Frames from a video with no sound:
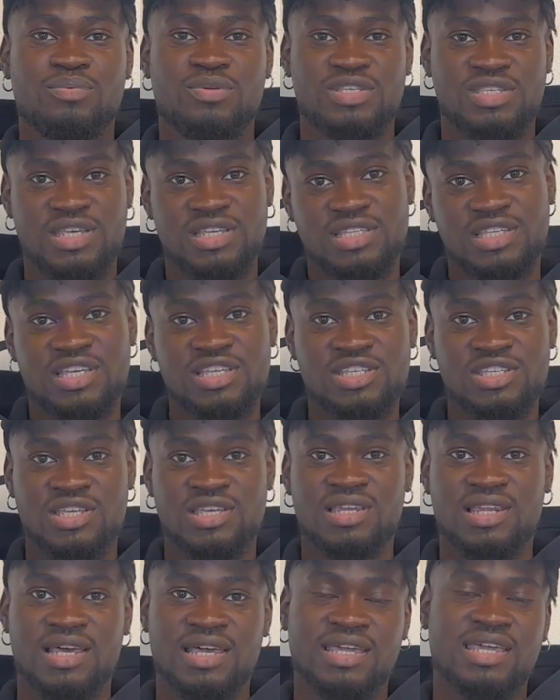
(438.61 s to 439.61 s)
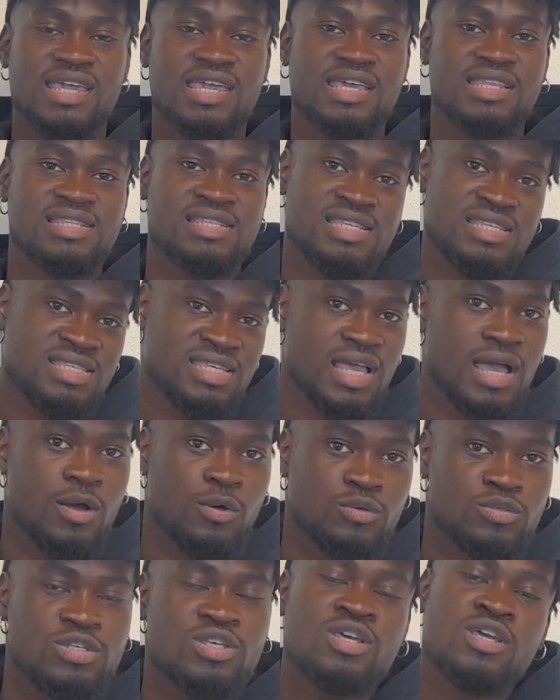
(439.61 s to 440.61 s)
percentage thing, like a
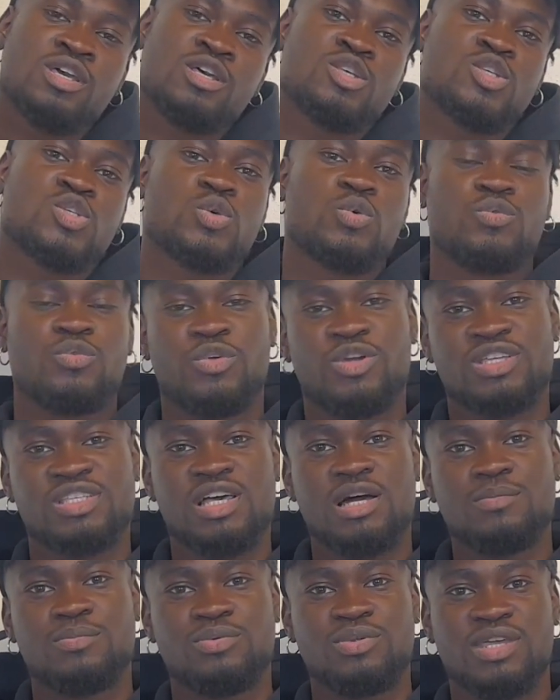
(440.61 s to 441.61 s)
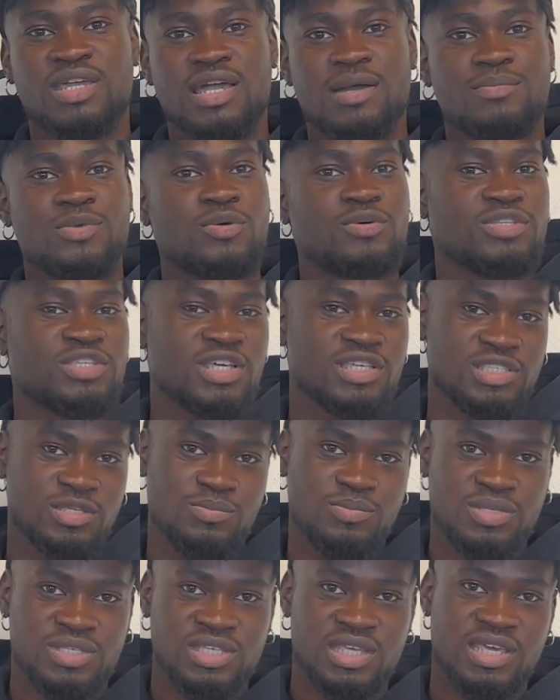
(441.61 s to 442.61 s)
discount. So for example, they can be on
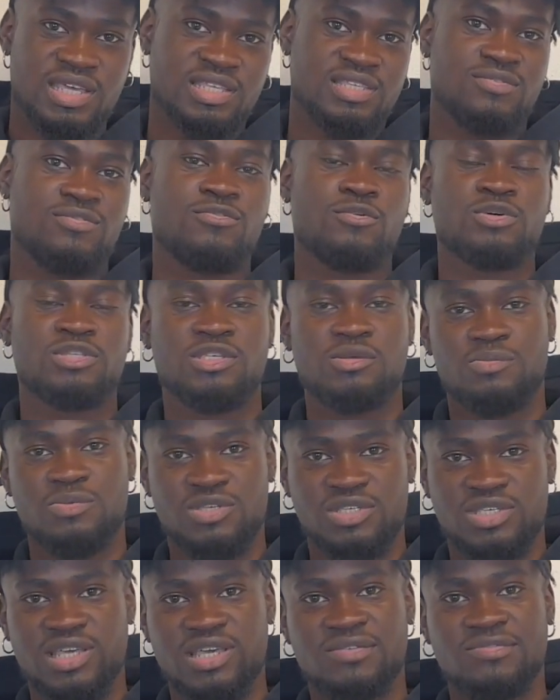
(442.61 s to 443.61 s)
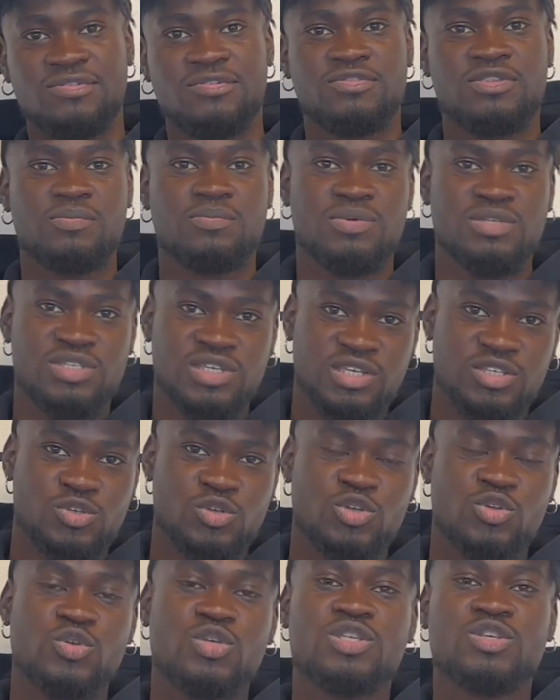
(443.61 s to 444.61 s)
30%, 40%, 50%.
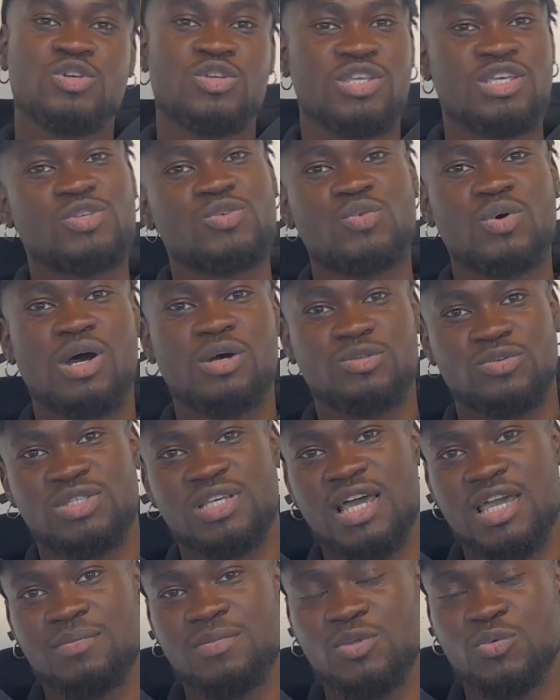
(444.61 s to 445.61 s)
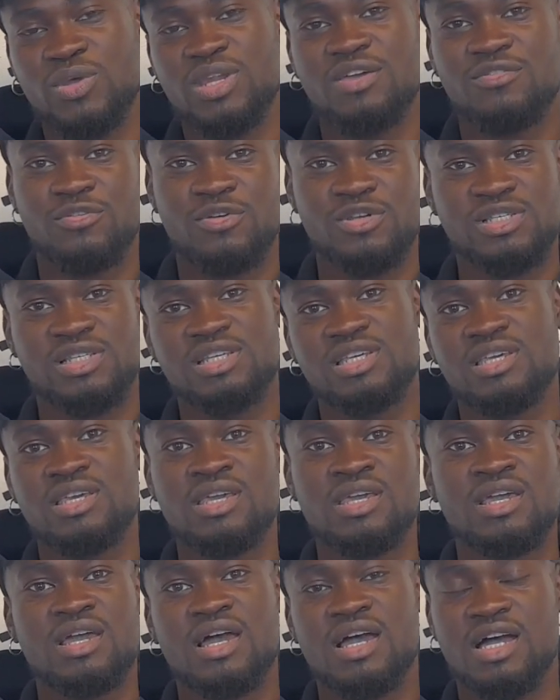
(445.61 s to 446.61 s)
So you need to know how to time it. When I
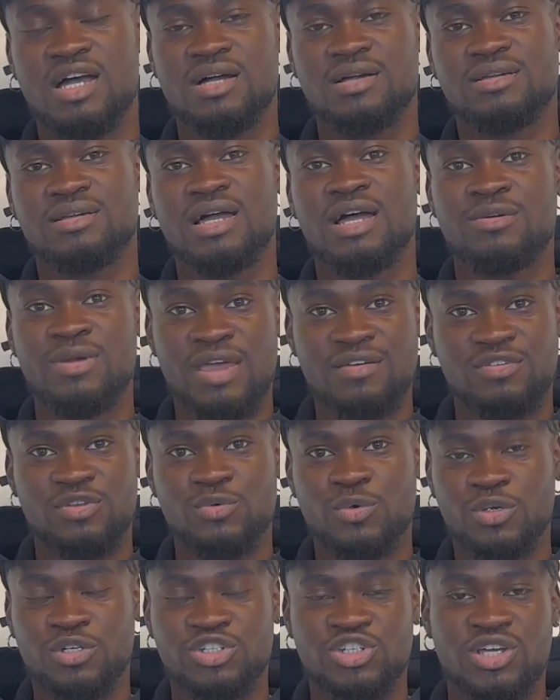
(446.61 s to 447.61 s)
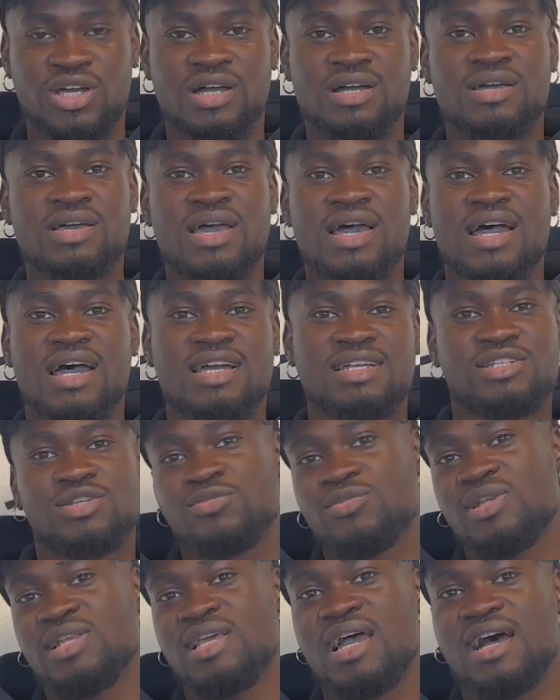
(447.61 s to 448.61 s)
firstly arrived in Russia, I
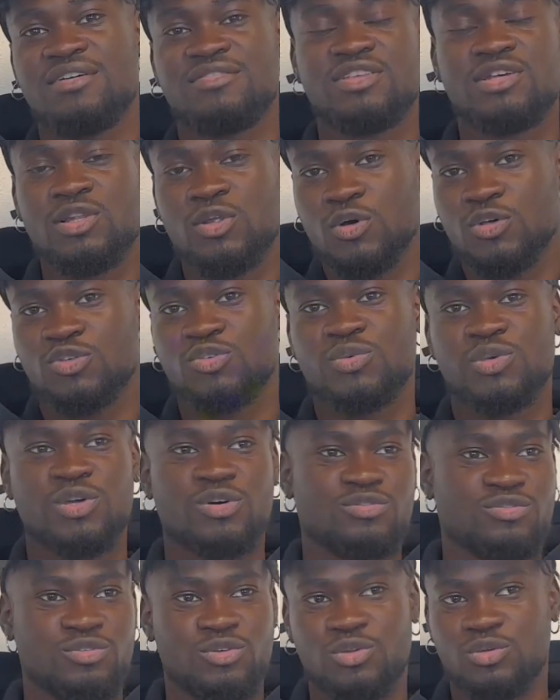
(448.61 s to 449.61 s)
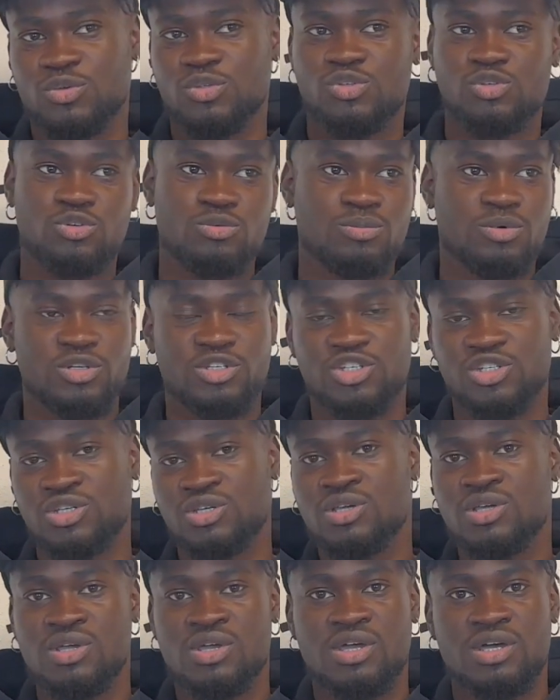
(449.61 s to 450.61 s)
didn't really have the luxury of, so
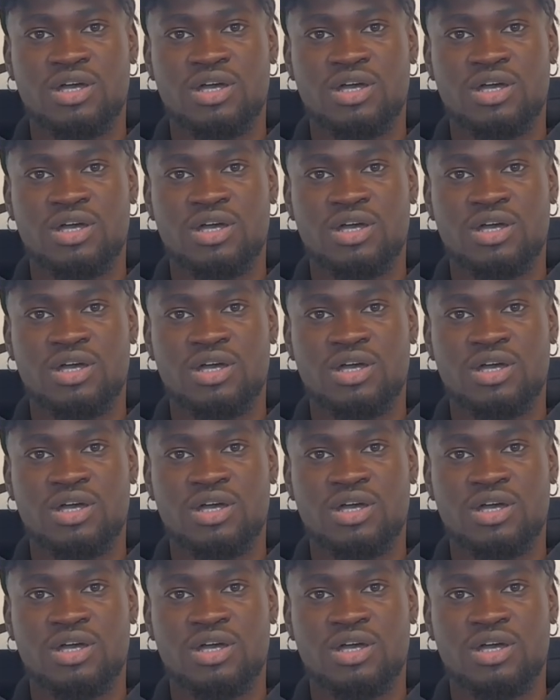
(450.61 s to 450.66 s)
much